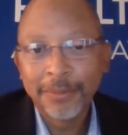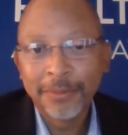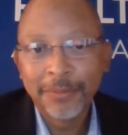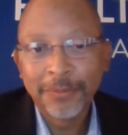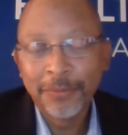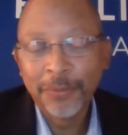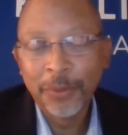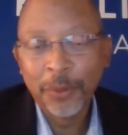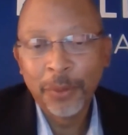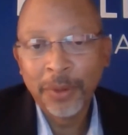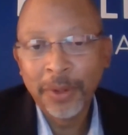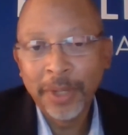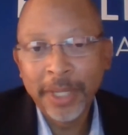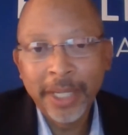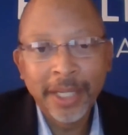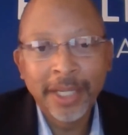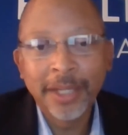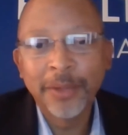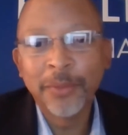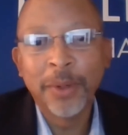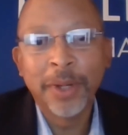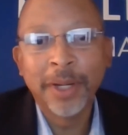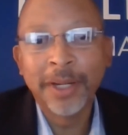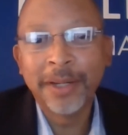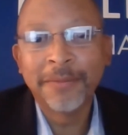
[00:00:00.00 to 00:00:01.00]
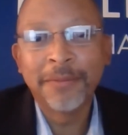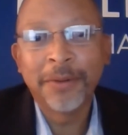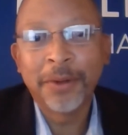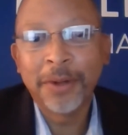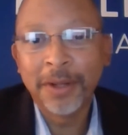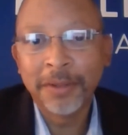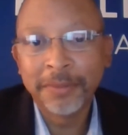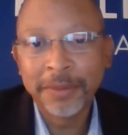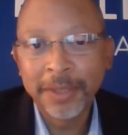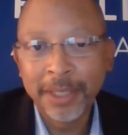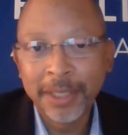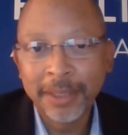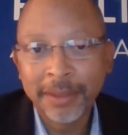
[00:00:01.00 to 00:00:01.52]
for anyone
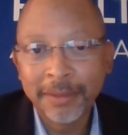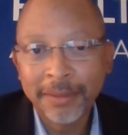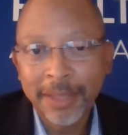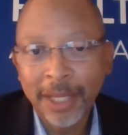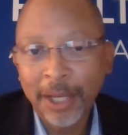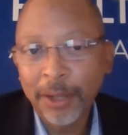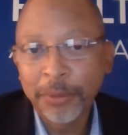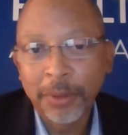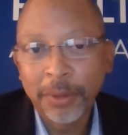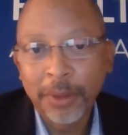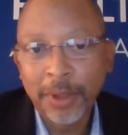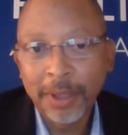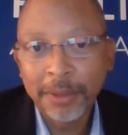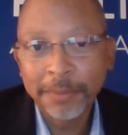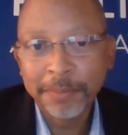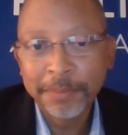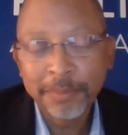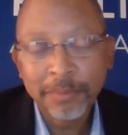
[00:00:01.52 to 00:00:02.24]
involved in health law.